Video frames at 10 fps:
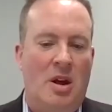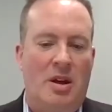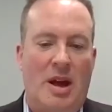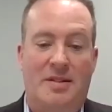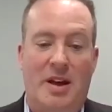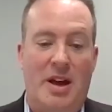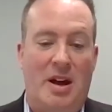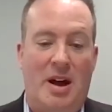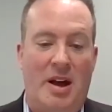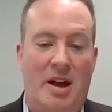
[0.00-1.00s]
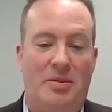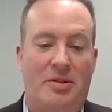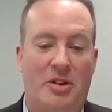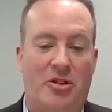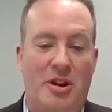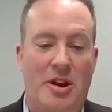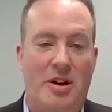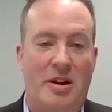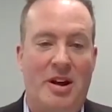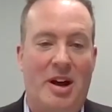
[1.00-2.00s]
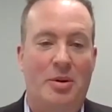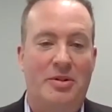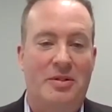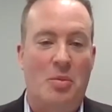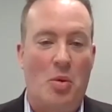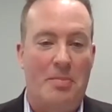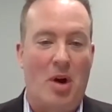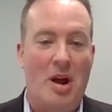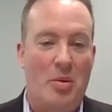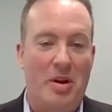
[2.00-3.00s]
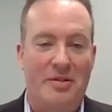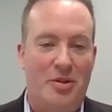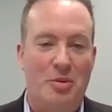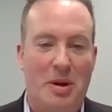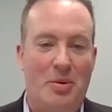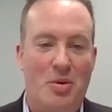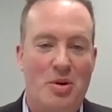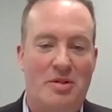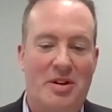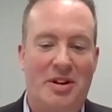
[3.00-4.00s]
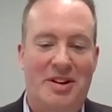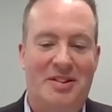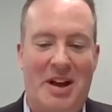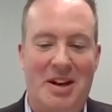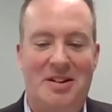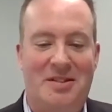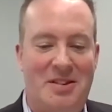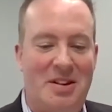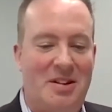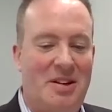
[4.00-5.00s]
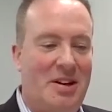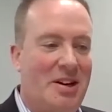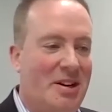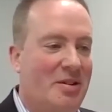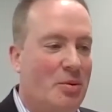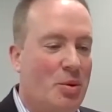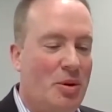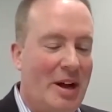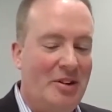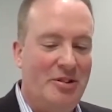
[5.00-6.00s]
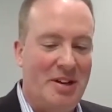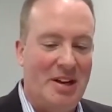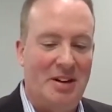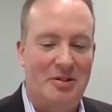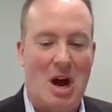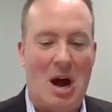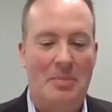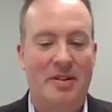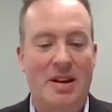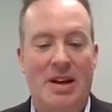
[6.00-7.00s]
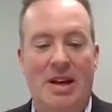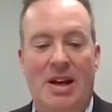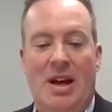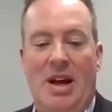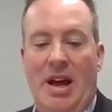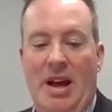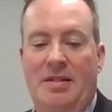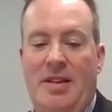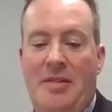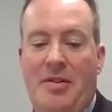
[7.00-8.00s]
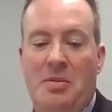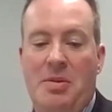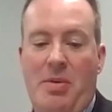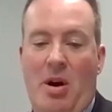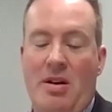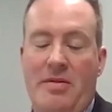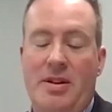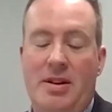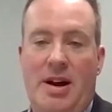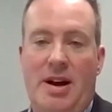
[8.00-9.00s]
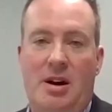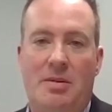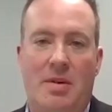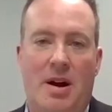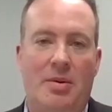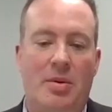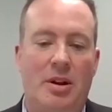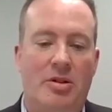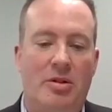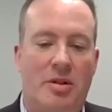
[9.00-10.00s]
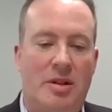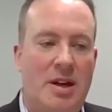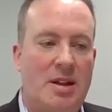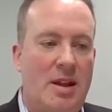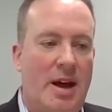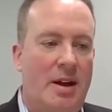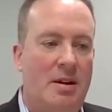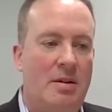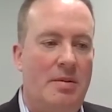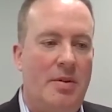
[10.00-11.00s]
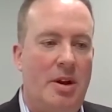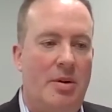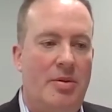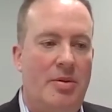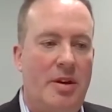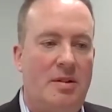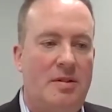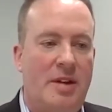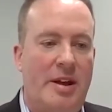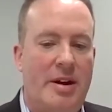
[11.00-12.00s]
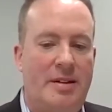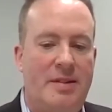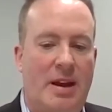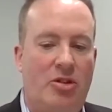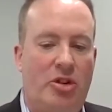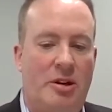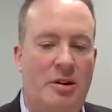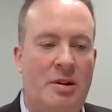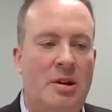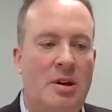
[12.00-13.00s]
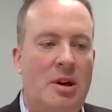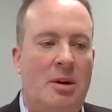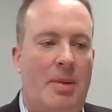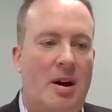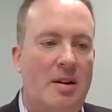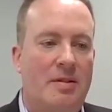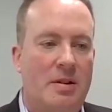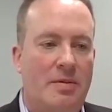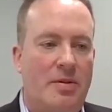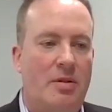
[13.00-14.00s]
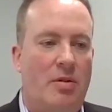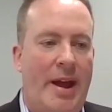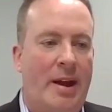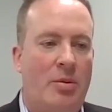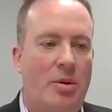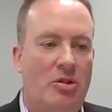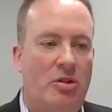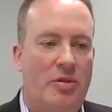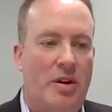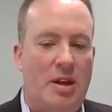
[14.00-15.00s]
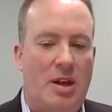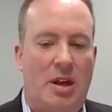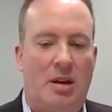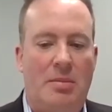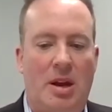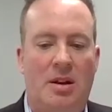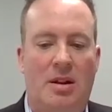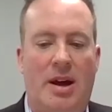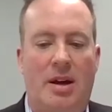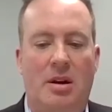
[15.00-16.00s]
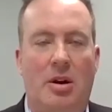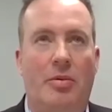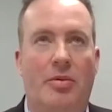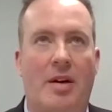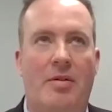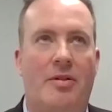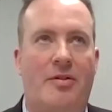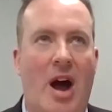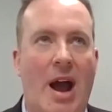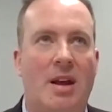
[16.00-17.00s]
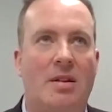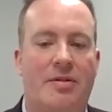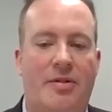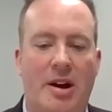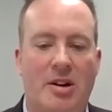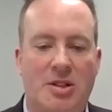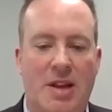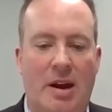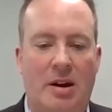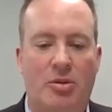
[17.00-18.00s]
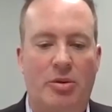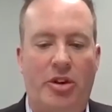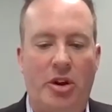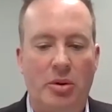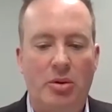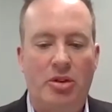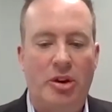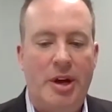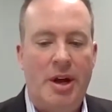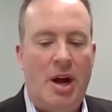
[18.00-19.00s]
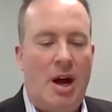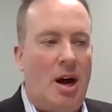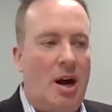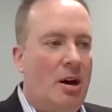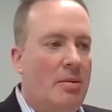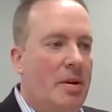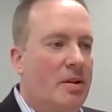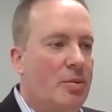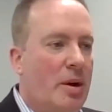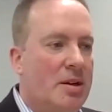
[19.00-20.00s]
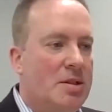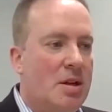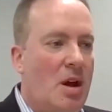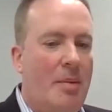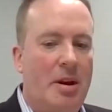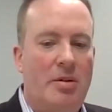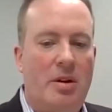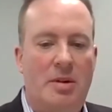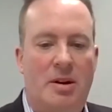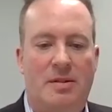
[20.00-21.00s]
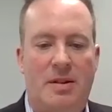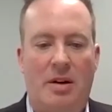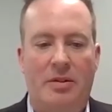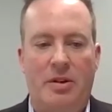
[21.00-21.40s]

I tell you, I am such a nerd. I was probably one of the few people who were really excited to see the rule actually get dropped and TEFCA be part of it. I really do think that the standardization parts of the language is very key, meaning that that defining the FHIR standards was huge, as well as the common agreement itself.